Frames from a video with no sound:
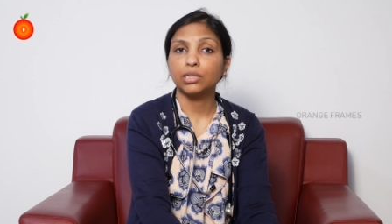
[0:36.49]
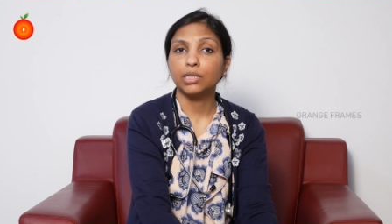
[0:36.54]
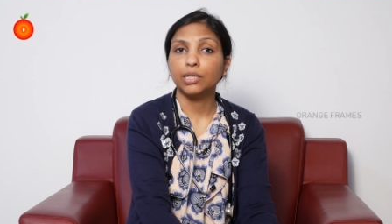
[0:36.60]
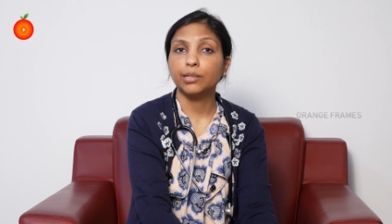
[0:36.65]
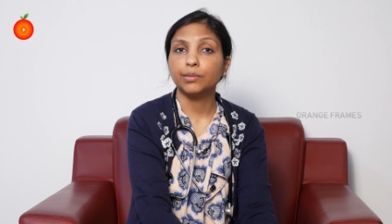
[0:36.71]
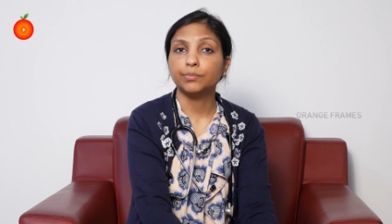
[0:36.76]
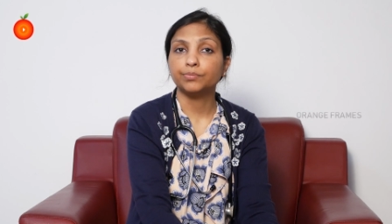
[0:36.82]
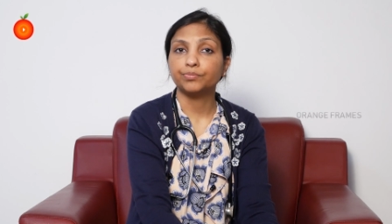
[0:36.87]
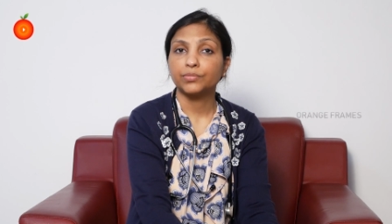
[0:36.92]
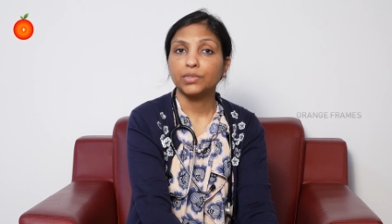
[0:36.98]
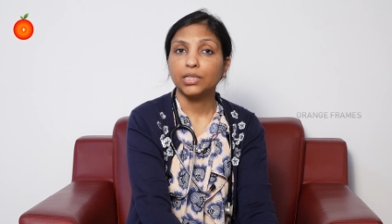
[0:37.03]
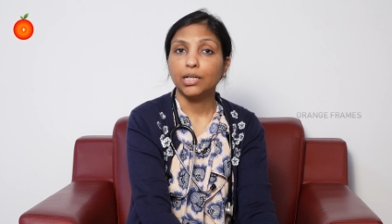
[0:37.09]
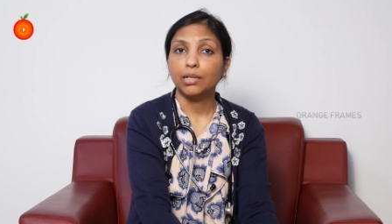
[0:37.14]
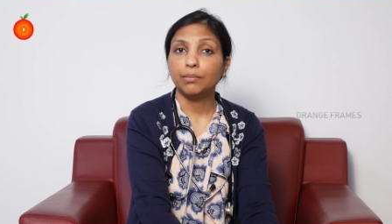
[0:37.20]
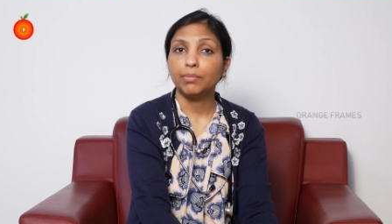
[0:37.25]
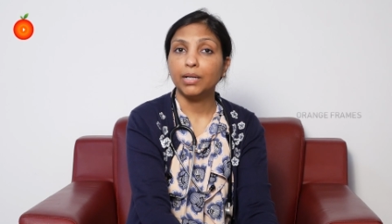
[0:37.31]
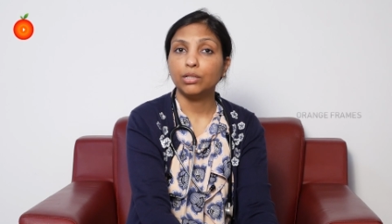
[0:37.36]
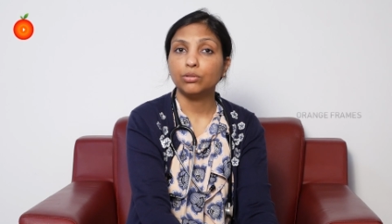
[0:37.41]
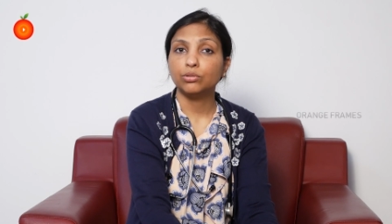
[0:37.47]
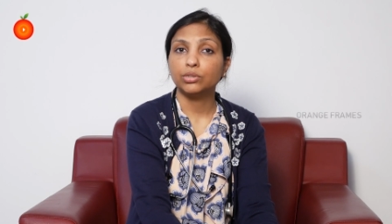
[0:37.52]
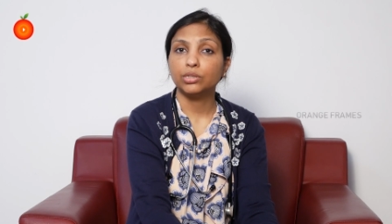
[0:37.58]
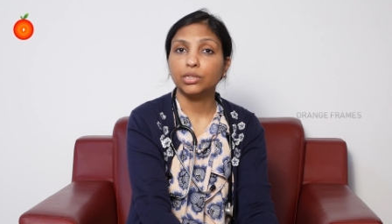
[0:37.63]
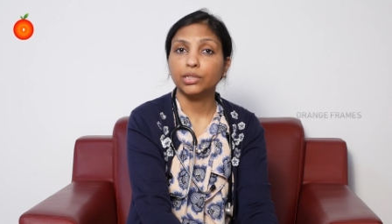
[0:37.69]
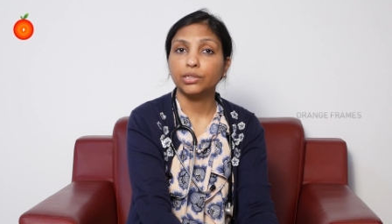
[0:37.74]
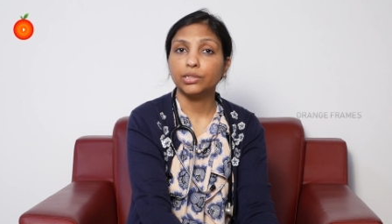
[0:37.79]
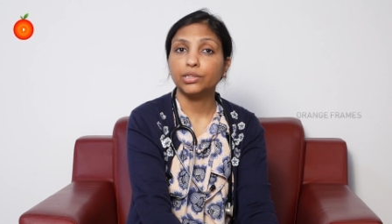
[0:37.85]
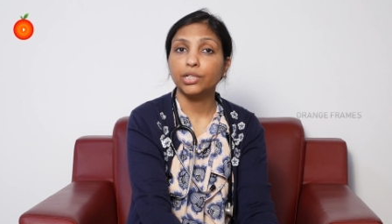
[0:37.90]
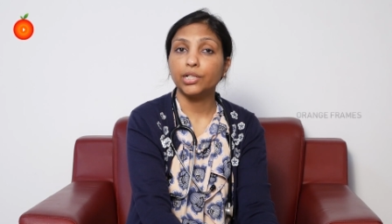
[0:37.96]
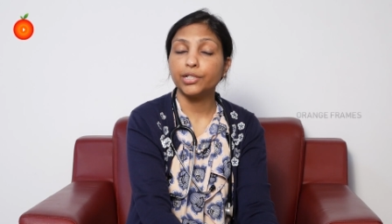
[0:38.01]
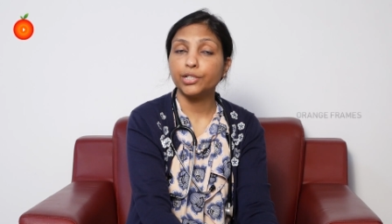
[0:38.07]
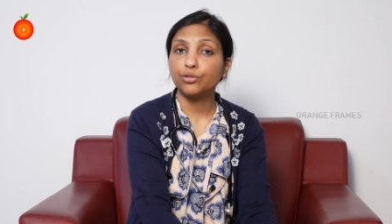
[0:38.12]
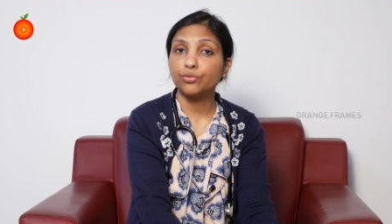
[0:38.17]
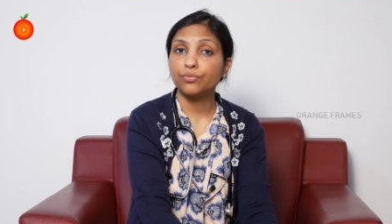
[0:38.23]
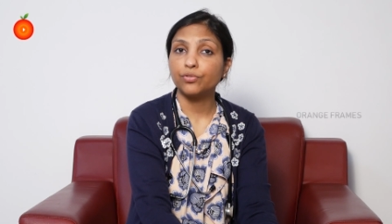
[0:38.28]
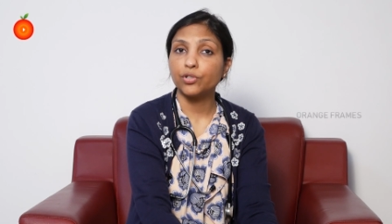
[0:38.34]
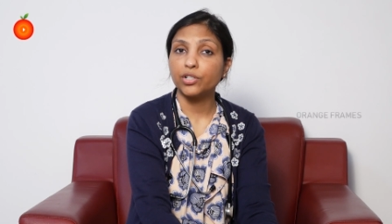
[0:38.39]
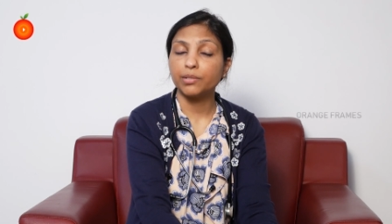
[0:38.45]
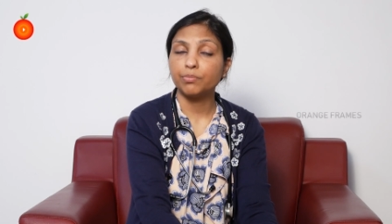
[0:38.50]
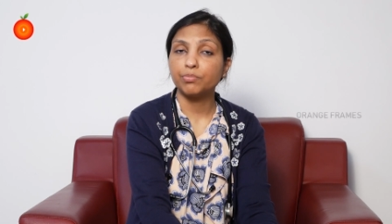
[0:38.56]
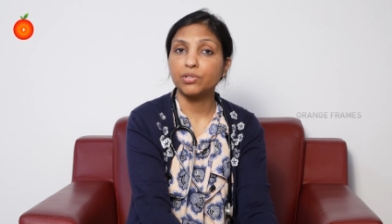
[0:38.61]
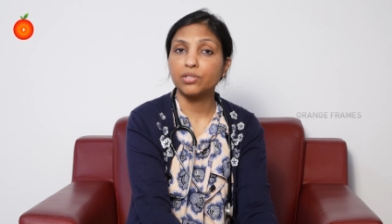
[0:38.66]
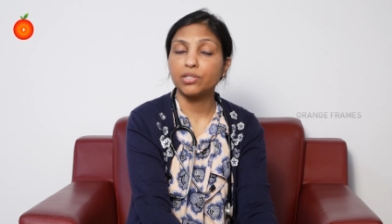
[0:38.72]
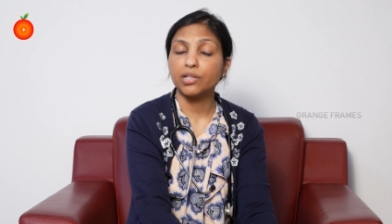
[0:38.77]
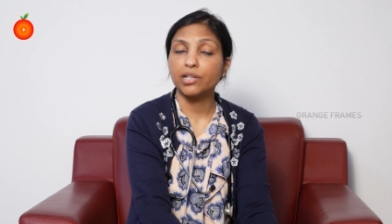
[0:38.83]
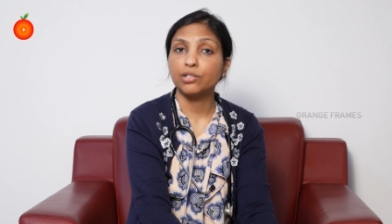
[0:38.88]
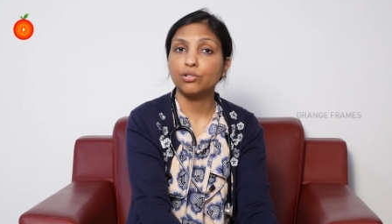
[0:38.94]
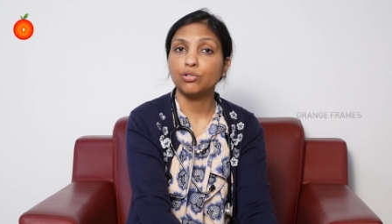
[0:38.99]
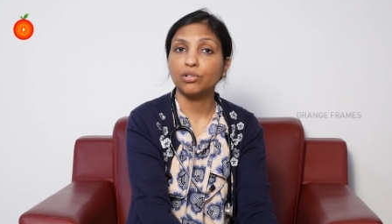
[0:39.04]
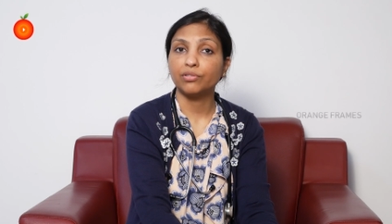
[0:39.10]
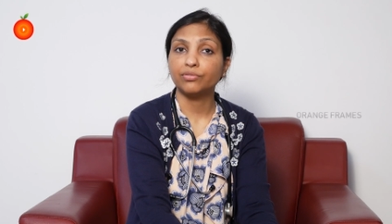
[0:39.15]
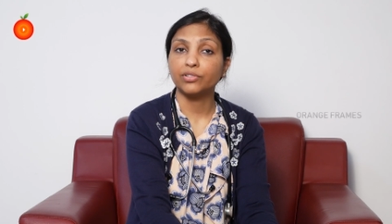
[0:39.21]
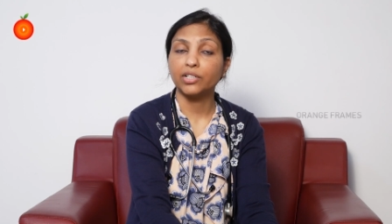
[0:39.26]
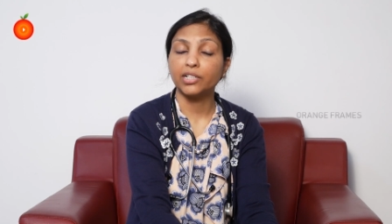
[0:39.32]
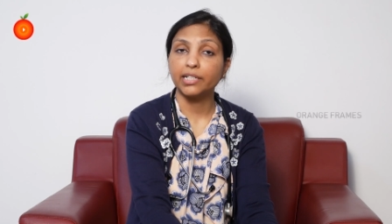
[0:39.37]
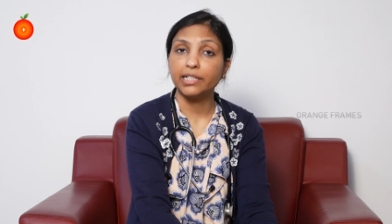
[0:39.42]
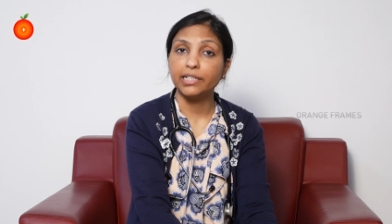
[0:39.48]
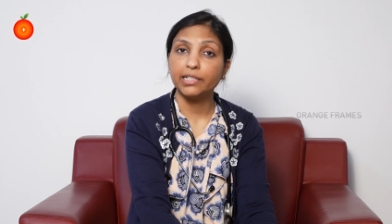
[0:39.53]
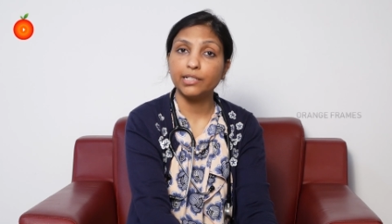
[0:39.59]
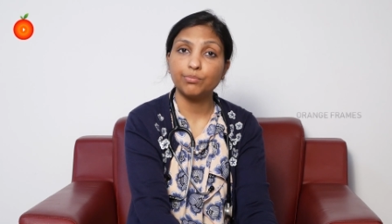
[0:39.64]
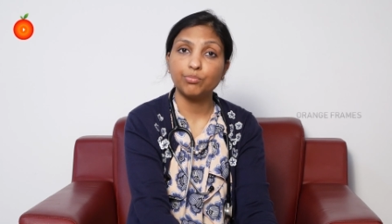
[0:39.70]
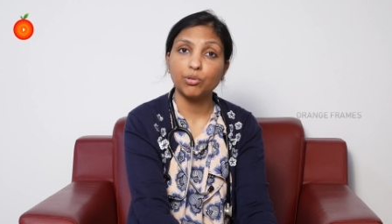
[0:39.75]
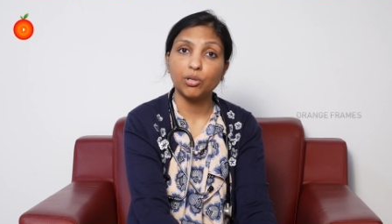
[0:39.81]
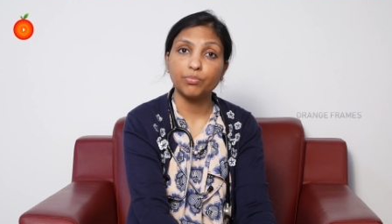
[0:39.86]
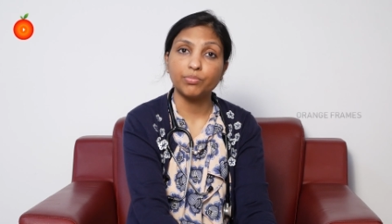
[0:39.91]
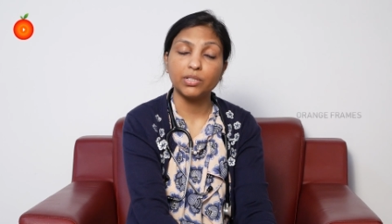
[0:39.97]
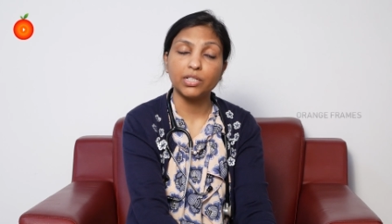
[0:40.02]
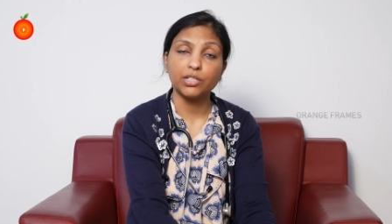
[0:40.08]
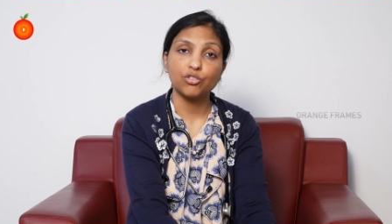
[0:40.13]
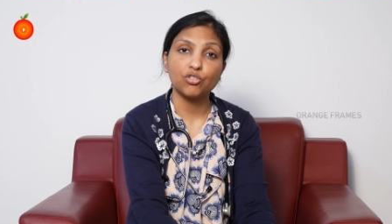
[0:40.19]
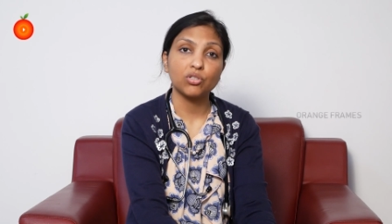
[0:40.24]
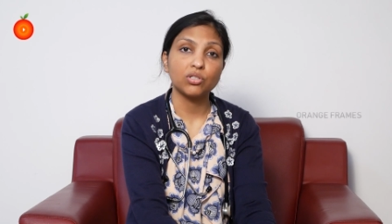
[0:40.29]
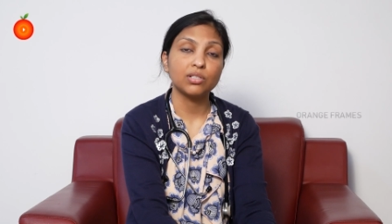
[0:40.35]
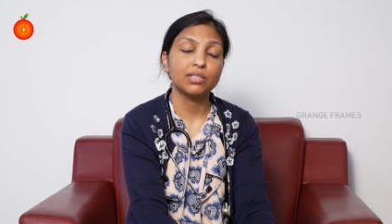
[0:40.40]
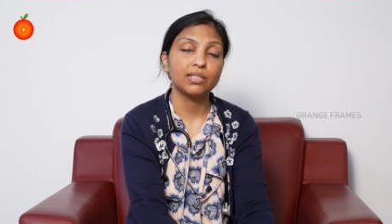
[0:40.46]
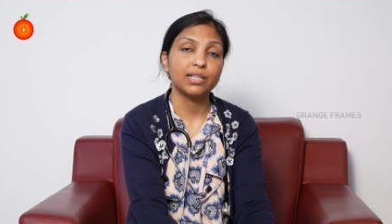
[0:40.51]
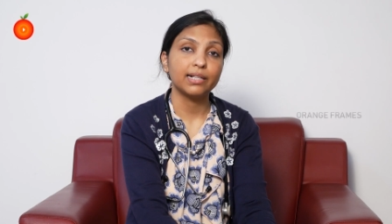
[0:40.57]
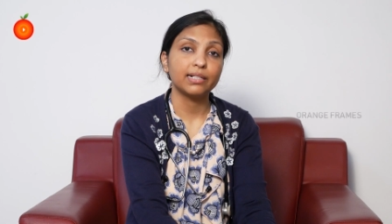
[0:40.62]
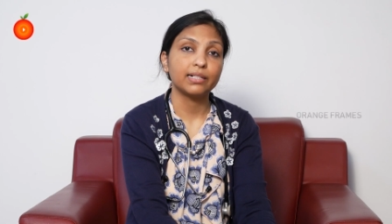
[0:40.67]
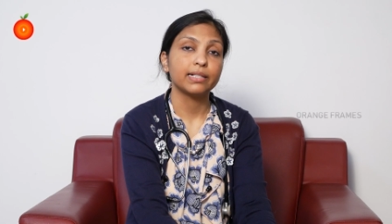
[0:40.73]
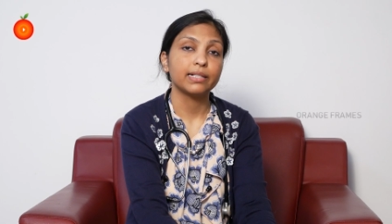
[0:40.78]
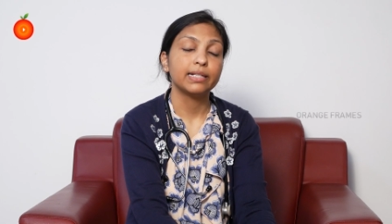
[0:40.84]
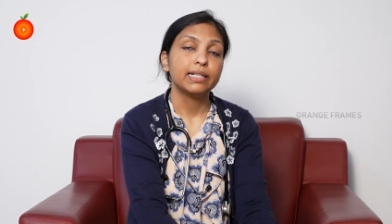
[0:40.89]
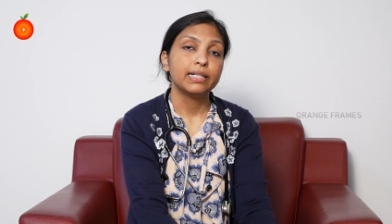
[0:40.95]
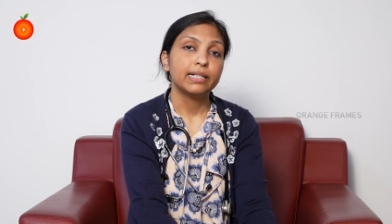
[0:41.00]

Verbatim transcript: about 30 to 40% of our Indian population that